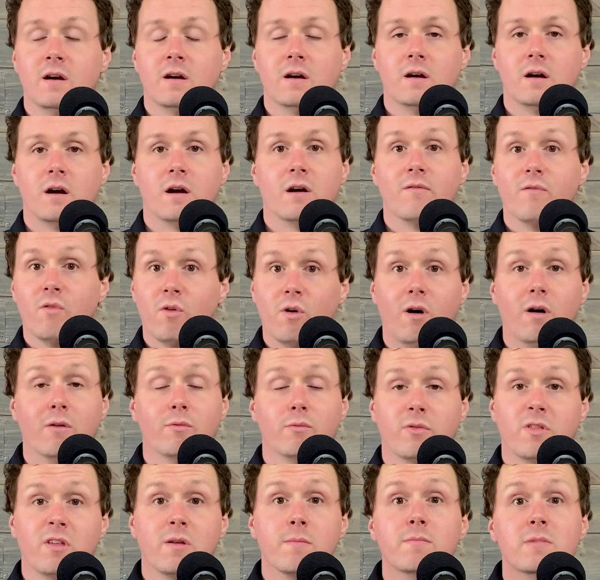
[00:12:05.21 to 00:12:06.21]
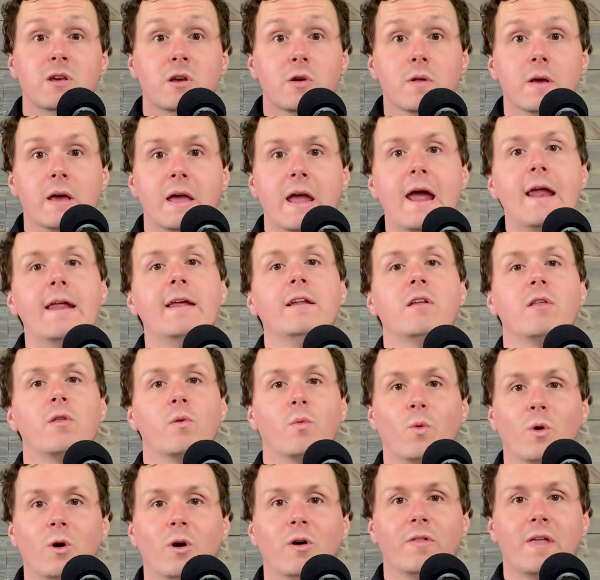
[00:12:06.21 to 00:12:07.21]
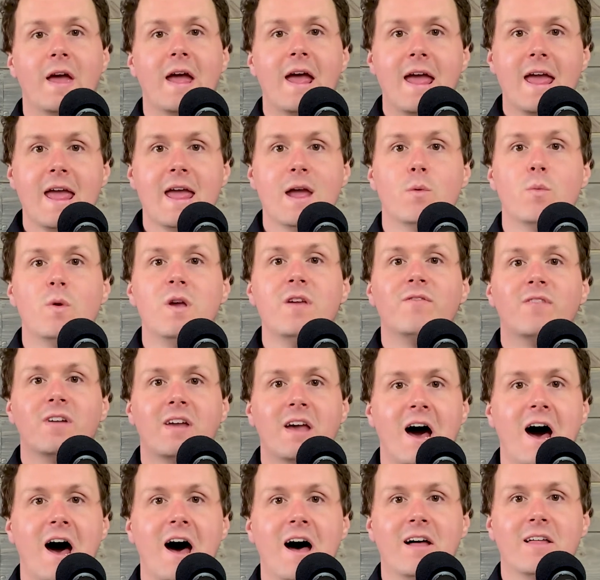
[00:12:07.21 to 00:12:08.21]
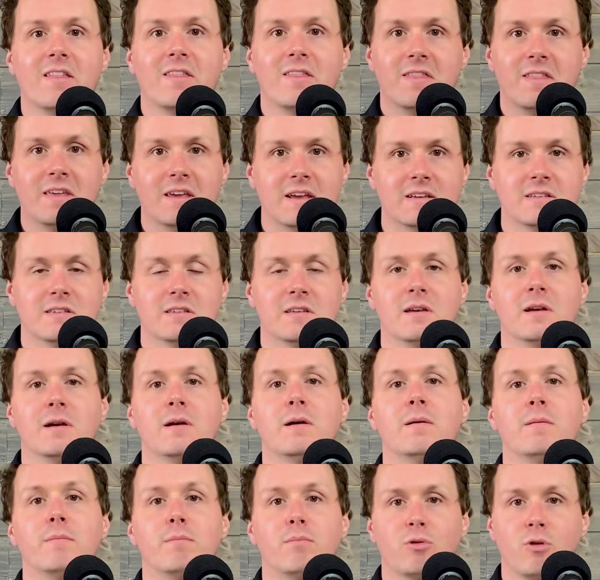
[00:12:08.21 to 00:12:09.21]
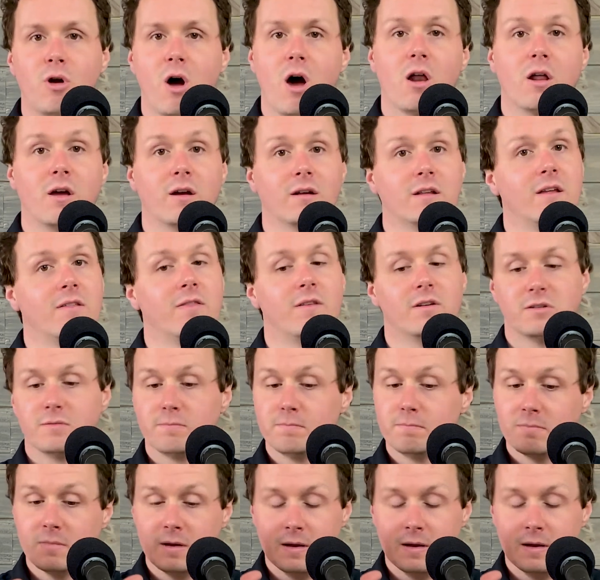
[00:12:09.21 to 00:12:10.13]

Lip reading: are involved with communicating to the world that, hey, we've got this product. And there's